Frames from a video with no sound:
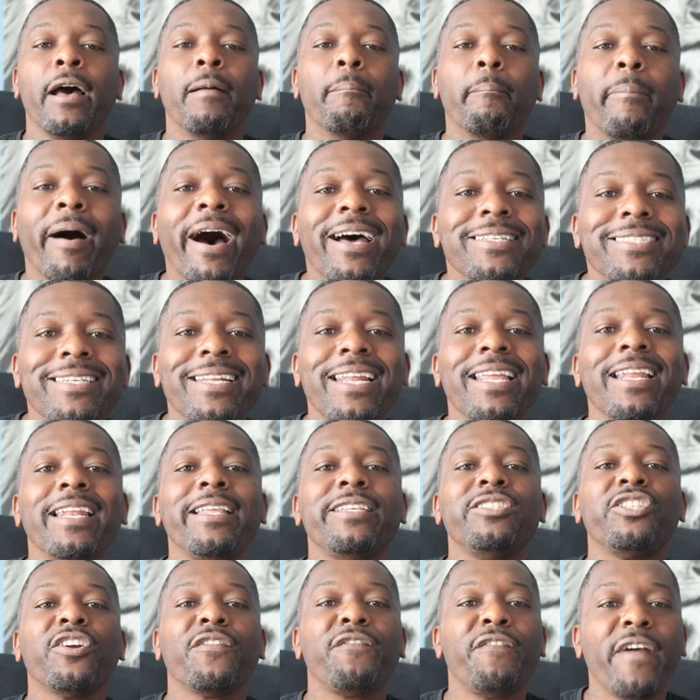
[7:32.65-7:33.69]
Budgeting
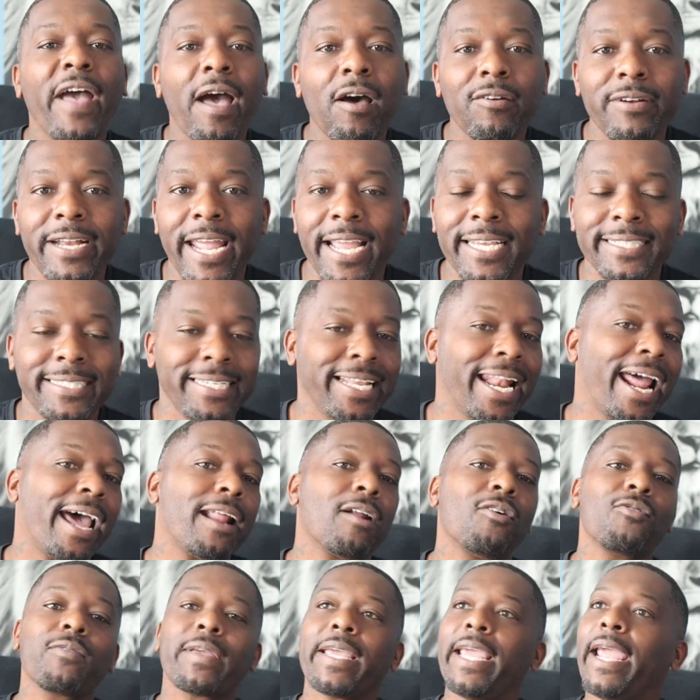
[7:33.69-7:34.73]
is your foundation. I
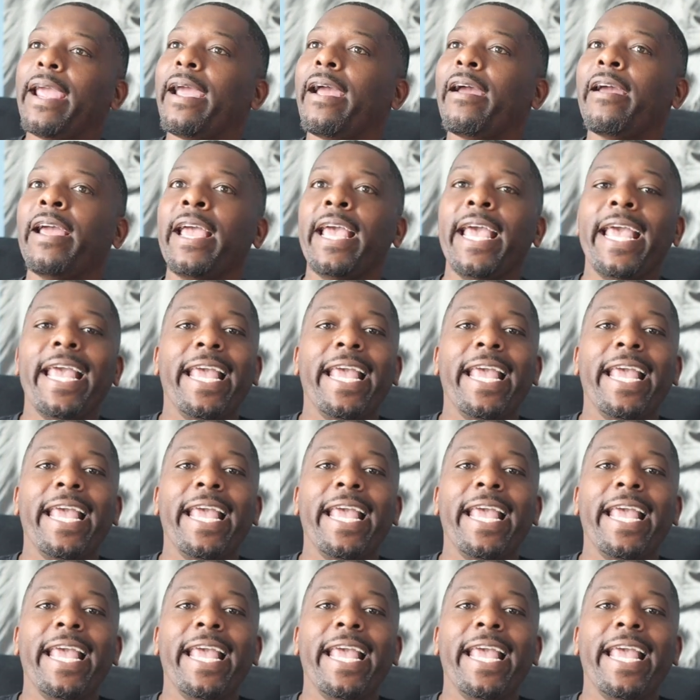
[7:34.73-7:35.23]
don't care